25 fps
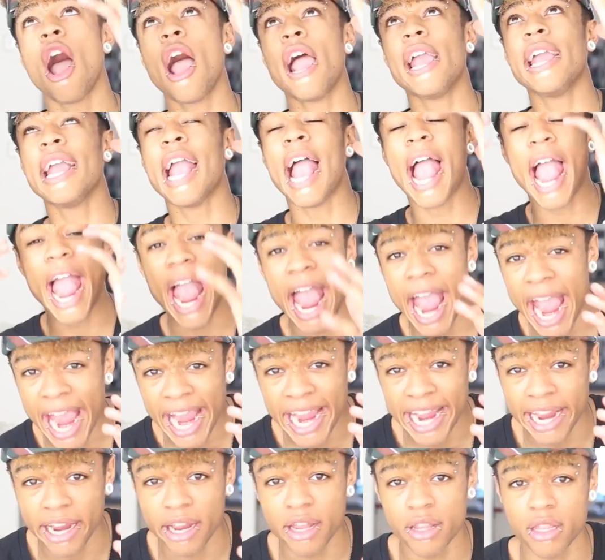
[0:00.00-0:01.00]
I
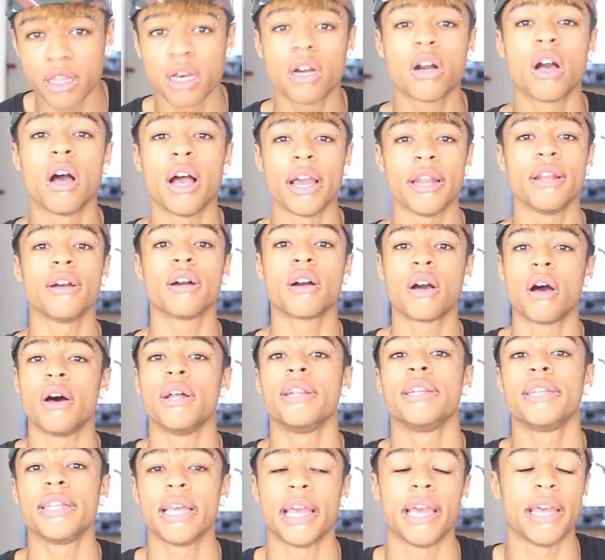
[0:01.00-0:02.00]
hate the kind of
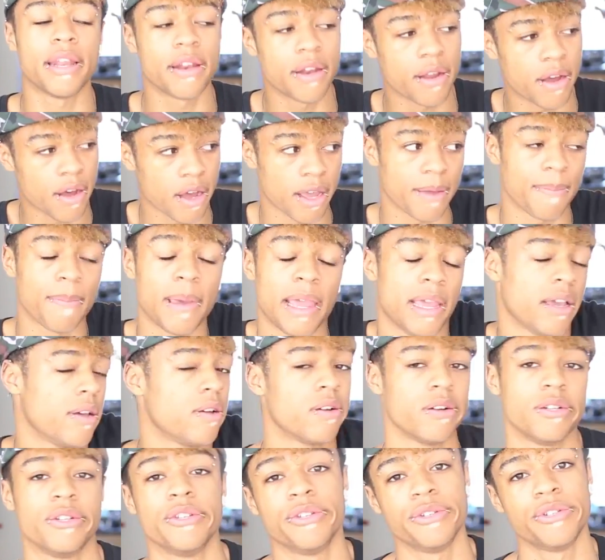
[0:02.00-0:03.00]
content I
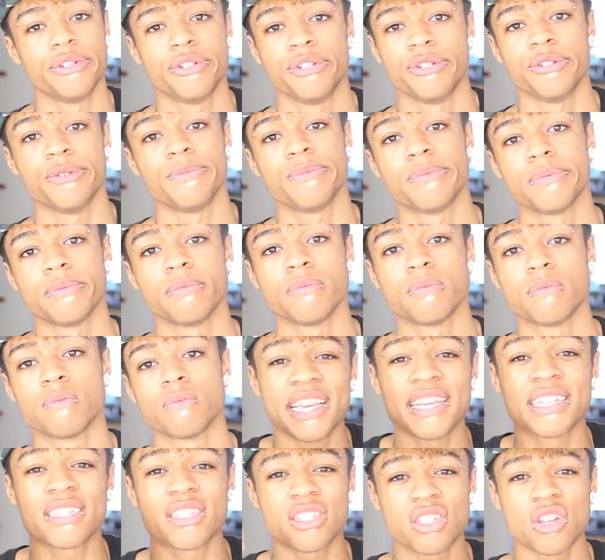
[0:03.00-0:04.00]
make on YouTube, and I
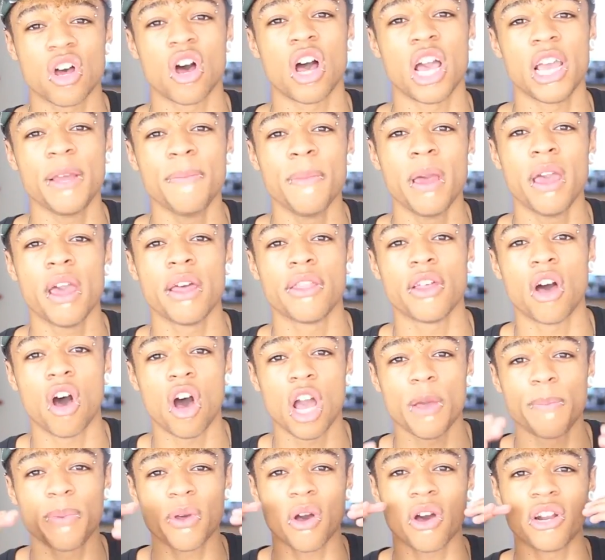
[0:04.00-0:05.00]
think it's time that
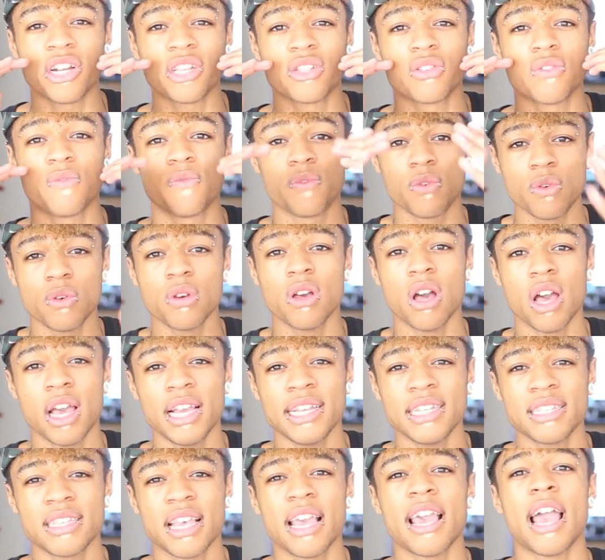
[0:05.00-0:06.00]
I be honest with you
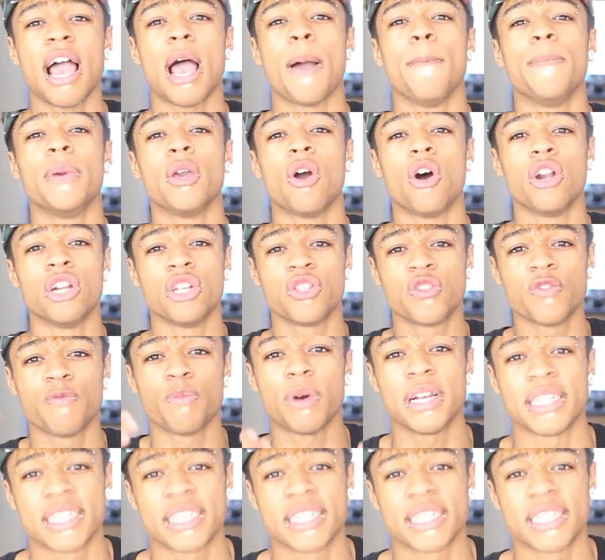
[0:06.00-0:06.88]
guys and be honest with